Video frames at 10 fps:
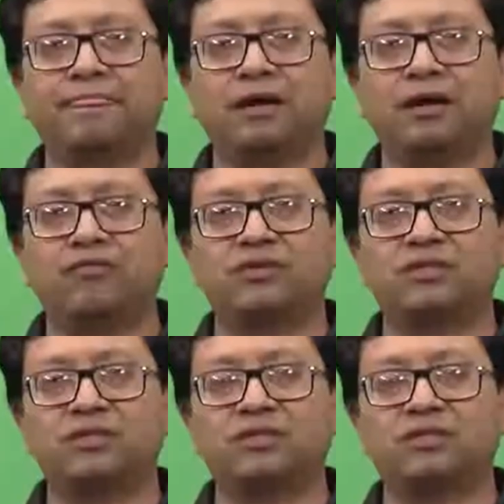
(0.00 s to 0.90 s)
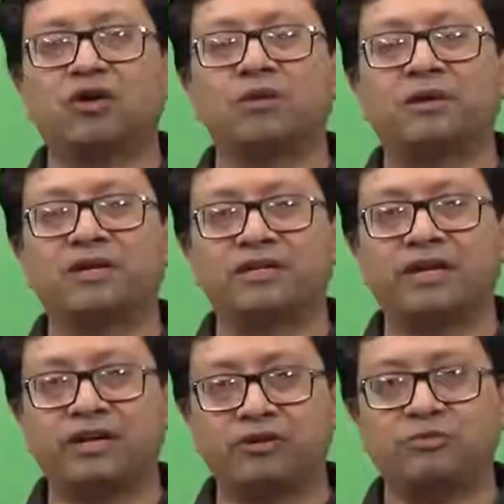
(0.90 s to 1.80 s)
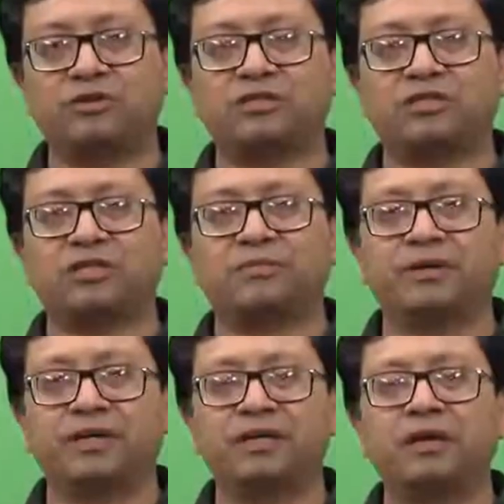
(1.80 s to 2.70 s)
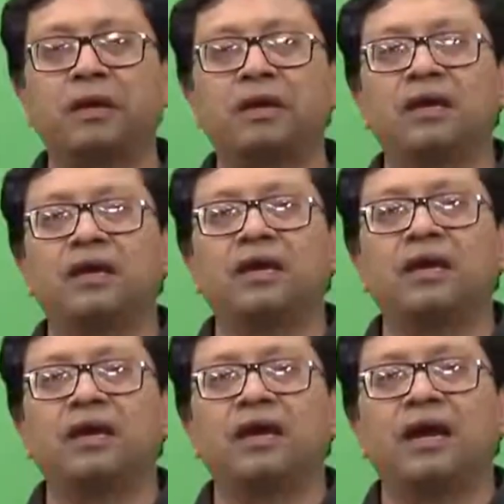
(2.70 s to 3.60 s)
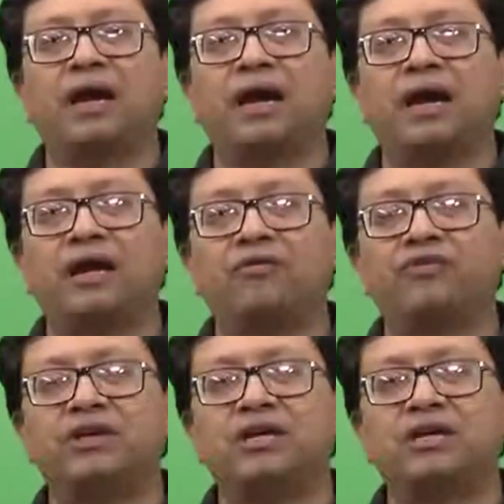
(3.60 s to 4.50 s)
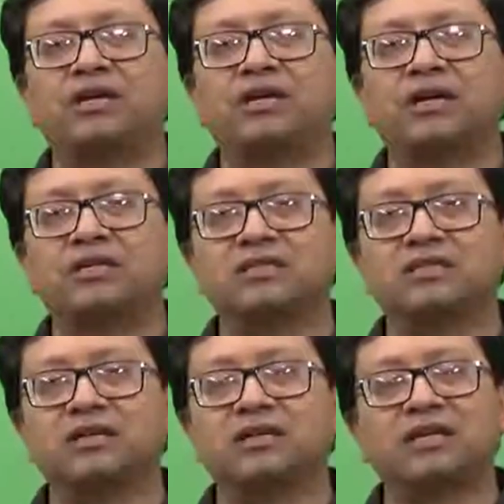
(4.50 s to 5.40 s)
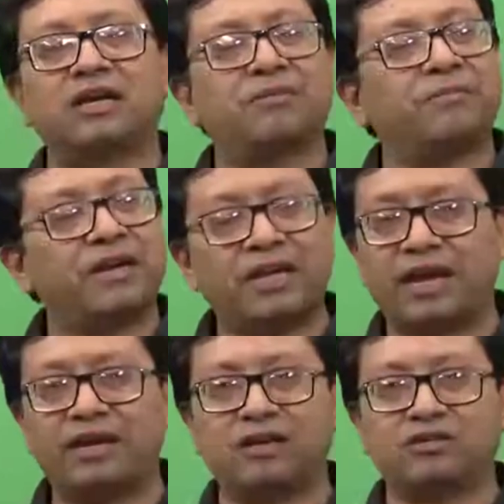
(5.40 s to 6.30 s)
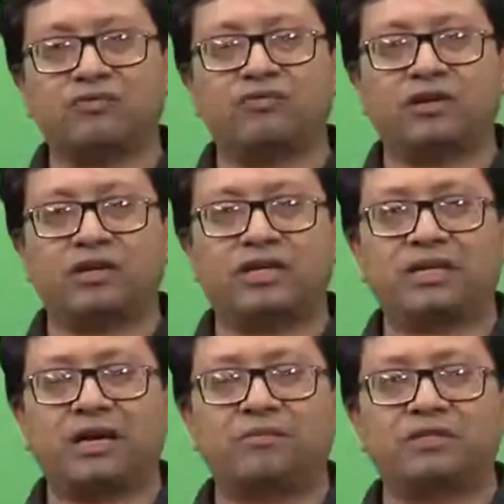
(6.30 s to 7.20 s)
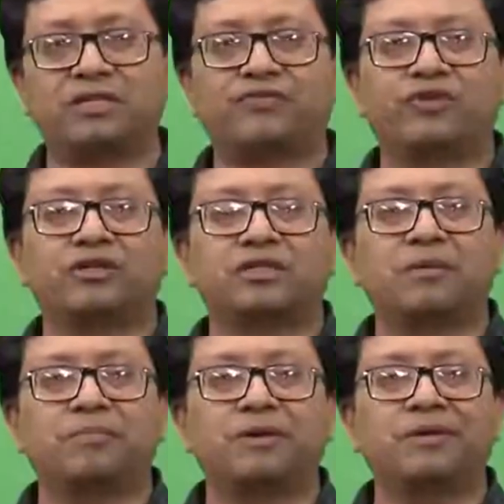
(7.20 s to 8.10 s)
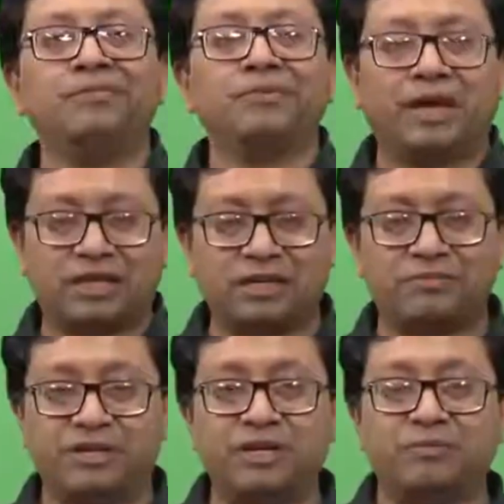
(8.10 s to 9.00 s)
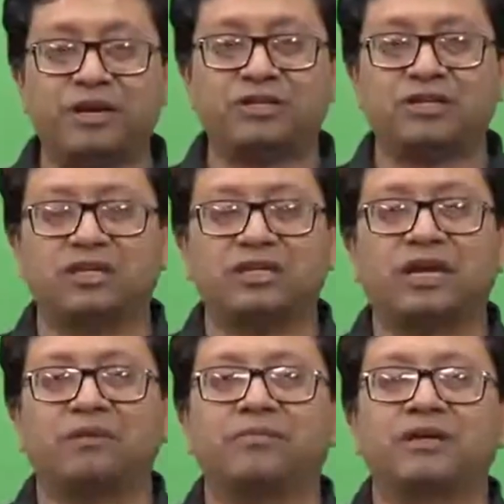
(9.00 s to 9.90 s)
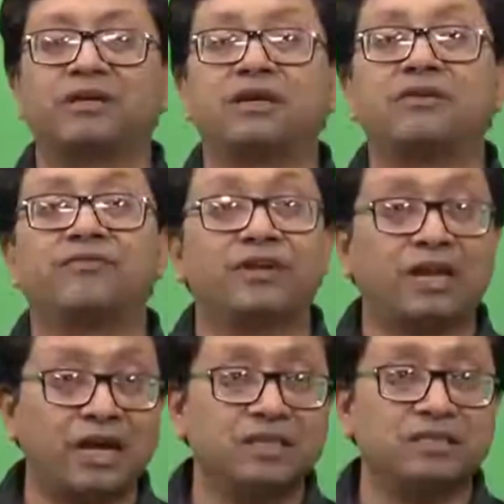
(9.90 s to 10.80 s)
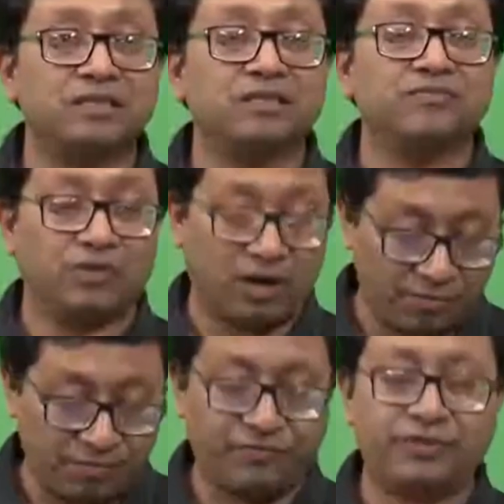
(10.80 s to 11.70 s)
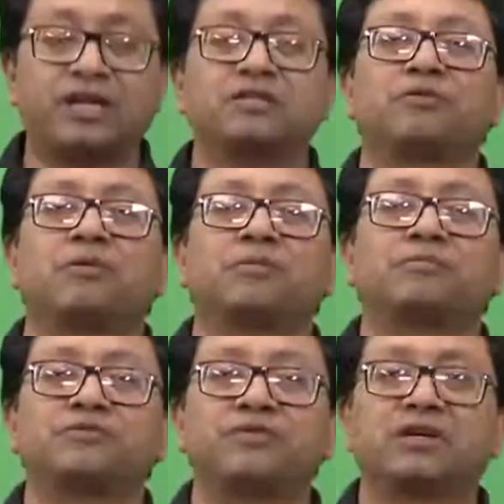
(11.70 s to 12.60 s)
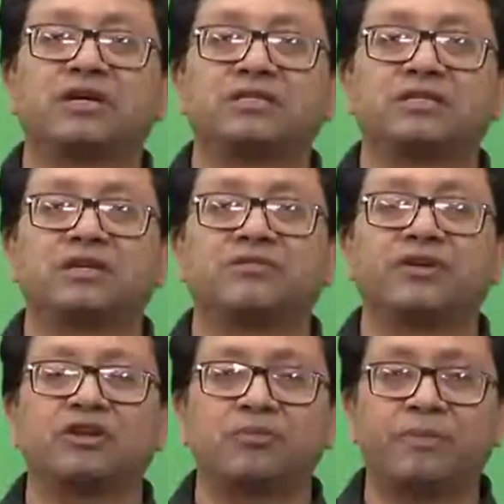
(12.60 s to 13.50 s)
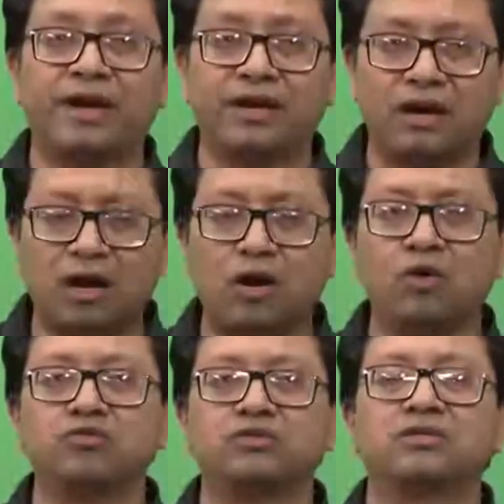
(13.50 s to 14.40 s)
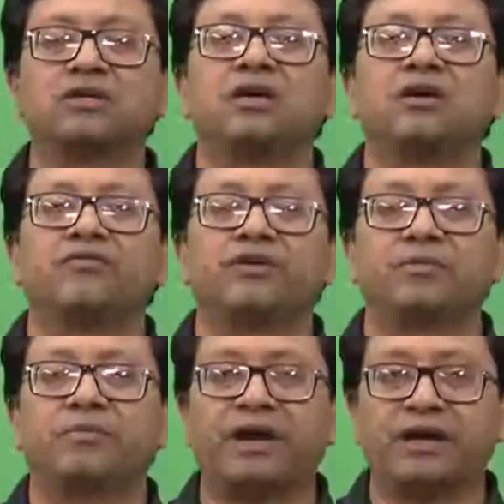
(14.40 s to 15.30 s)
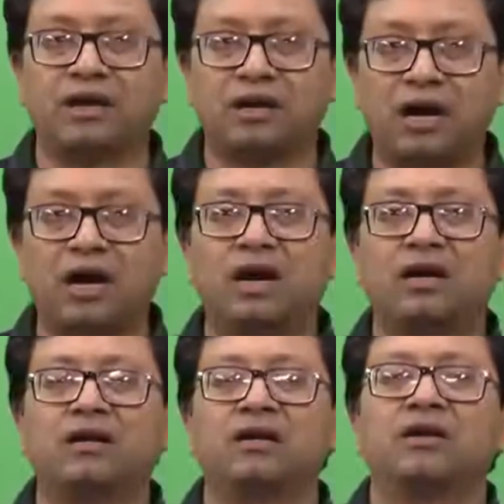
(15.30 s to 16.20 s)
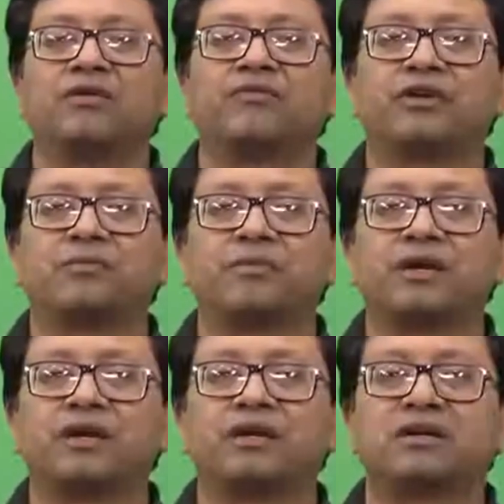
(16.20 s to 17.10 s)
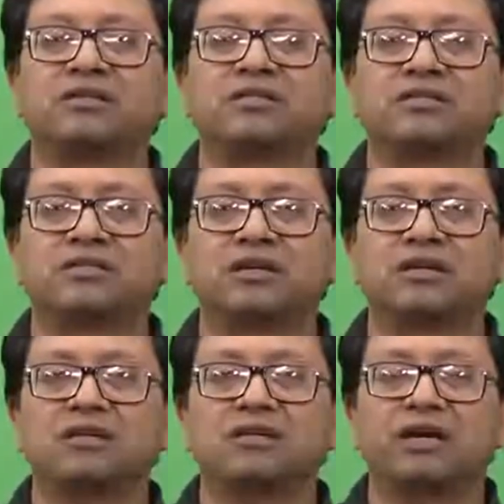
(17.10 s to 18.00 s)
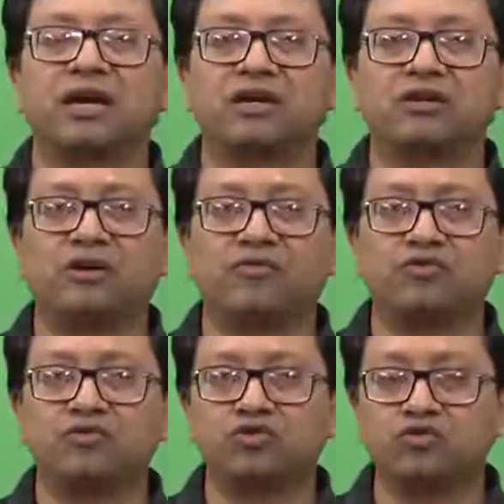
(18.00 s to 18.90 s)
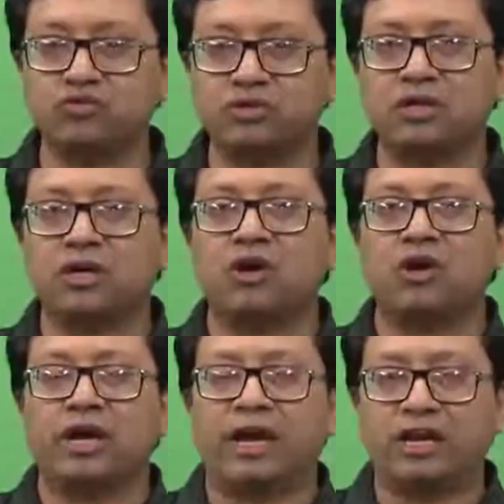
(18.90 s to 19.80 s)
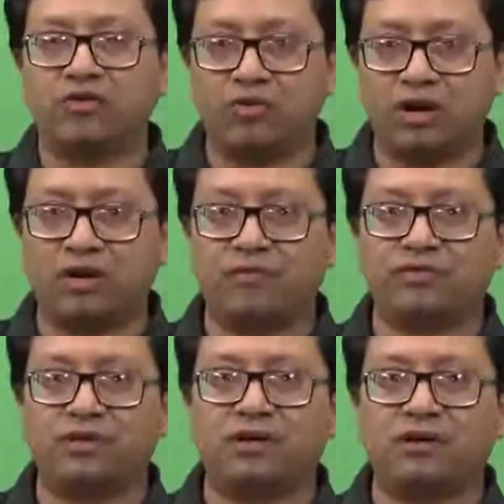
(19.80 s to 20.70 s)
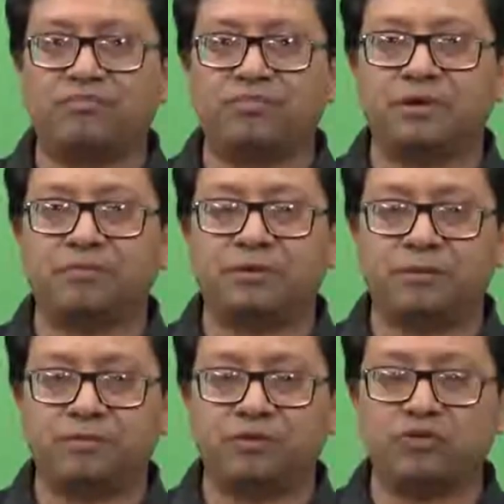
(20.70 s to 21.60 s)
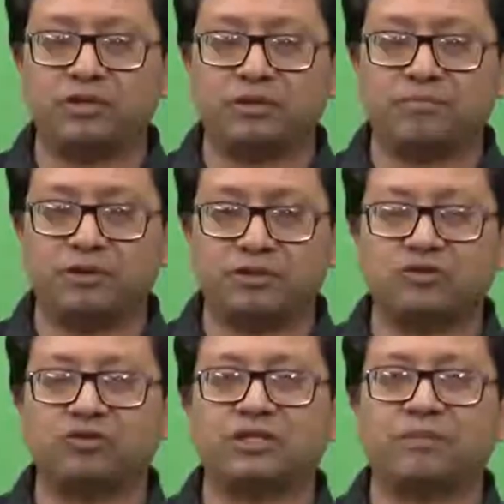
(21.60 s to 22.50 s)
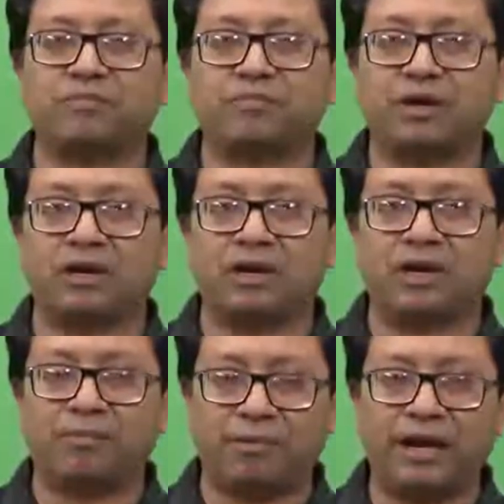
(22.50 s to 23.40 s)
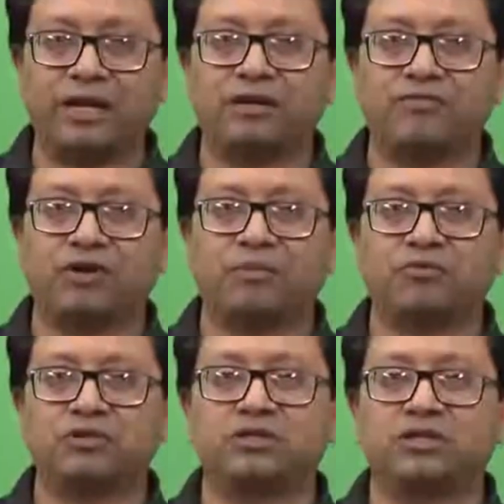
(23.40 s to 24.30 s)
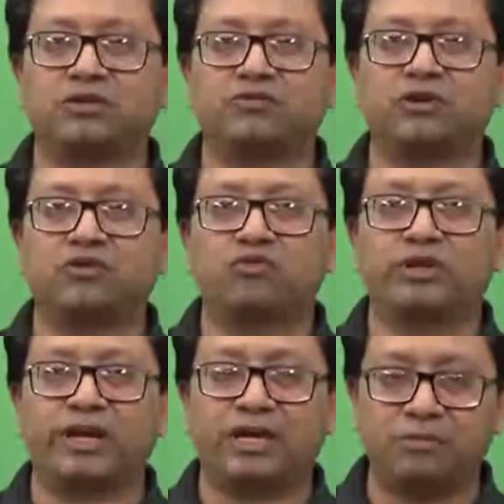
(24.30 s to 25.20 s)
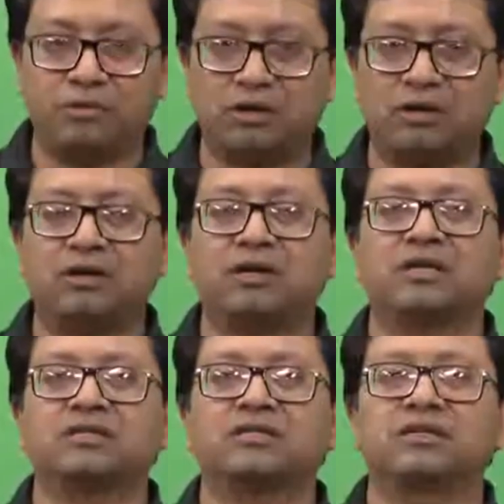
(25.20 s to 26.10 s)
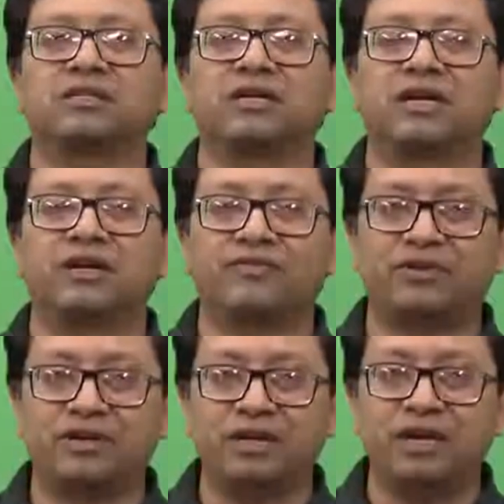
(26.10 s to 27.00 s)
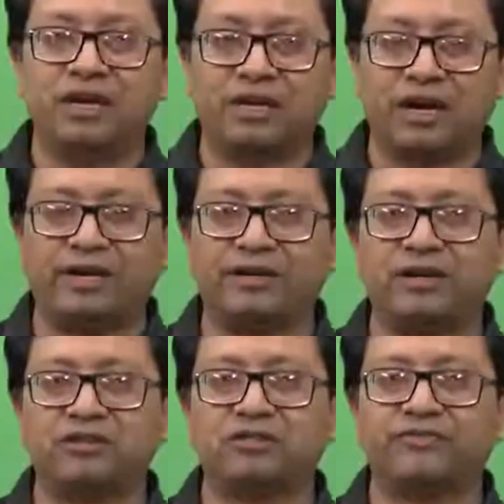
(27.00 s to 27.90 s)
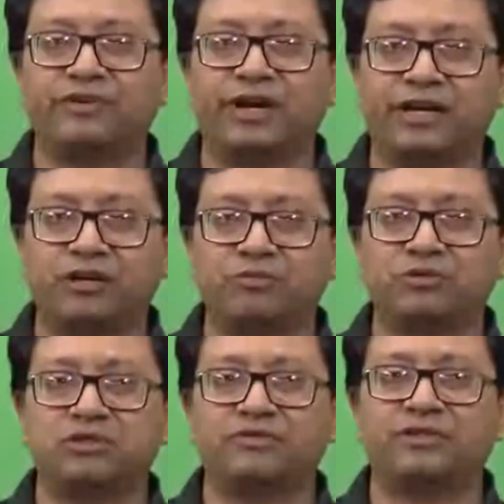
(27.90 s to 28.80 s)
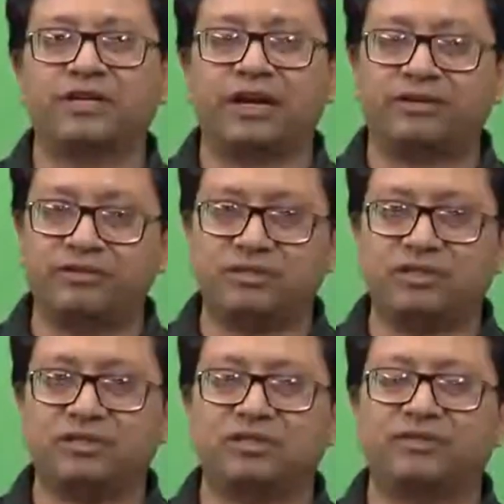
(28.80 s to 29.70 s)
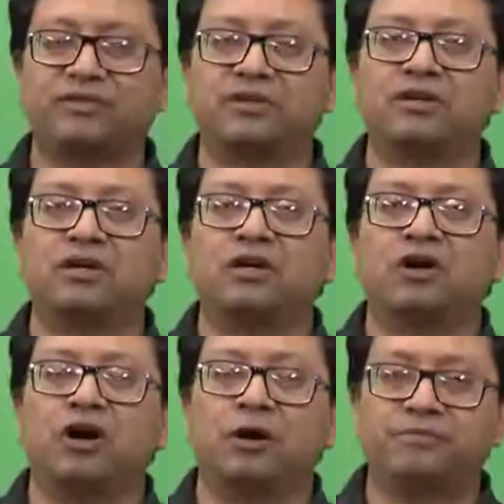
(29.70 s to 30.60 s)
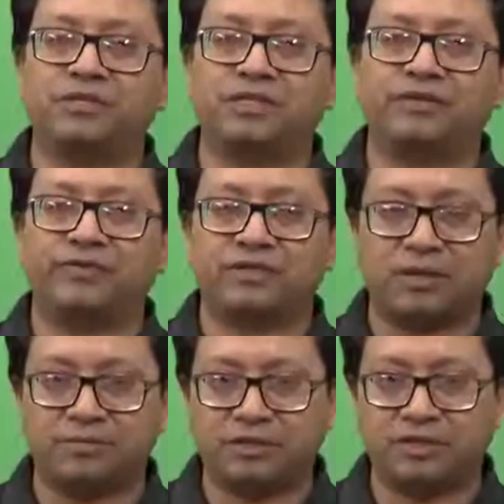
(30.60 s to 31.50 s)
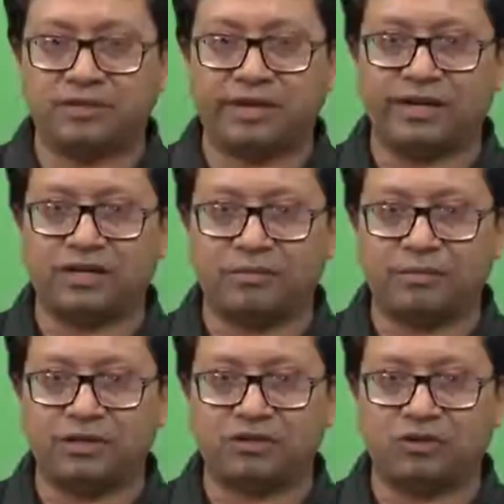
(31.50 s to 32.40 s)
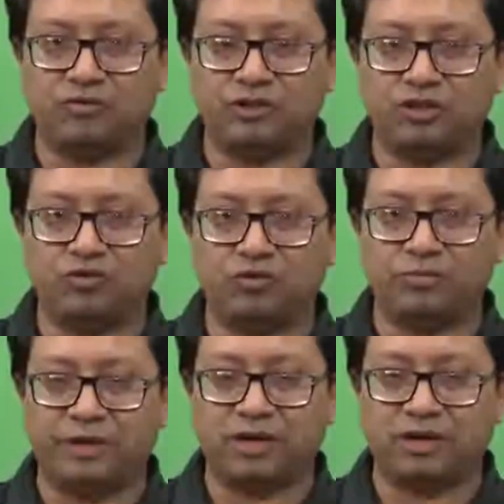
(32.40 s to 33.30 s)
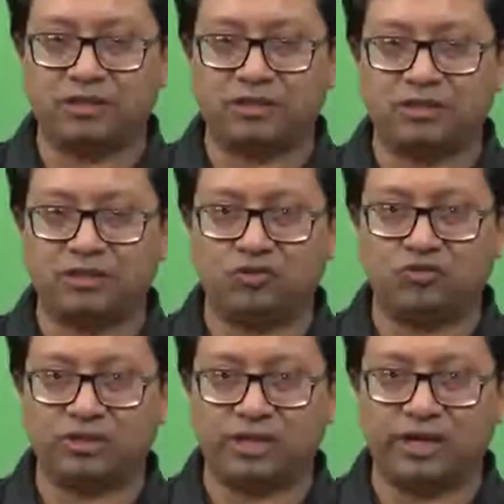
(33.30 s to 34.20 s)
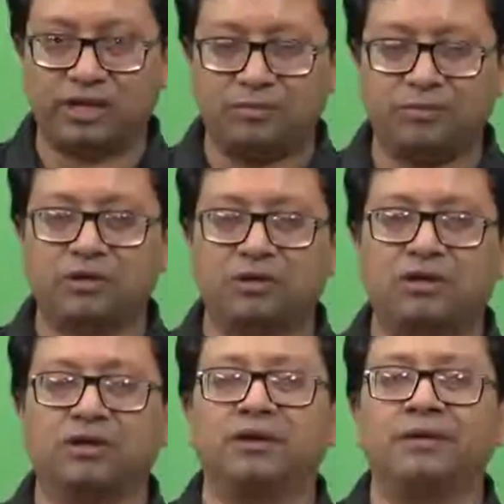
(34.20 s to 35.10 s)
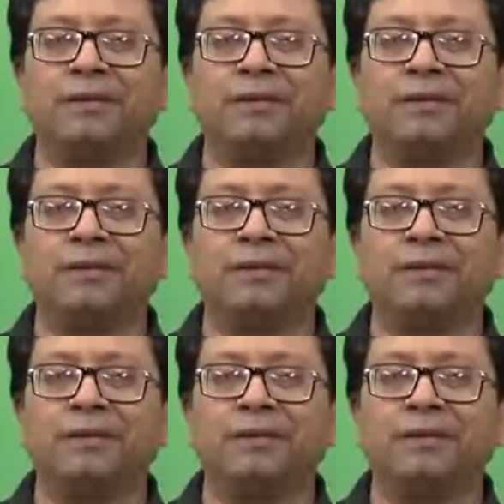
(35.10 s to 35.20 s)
Uh, which is or multi attribute decision making, and we consider there are many areas of work. It can be, say, for example, as I did mention, it can be in, in finance, uh, finance problems we will consider when you are buying a house, when you are buying a car, when you are making a decision that you have to choose any one of the uh, people who has a person who has uh, applied for a position, you want to take him or her, considering there are different criteria, different attributes, different characteristics, different objective and subjective criteria based on which you will make a decision to select him or her.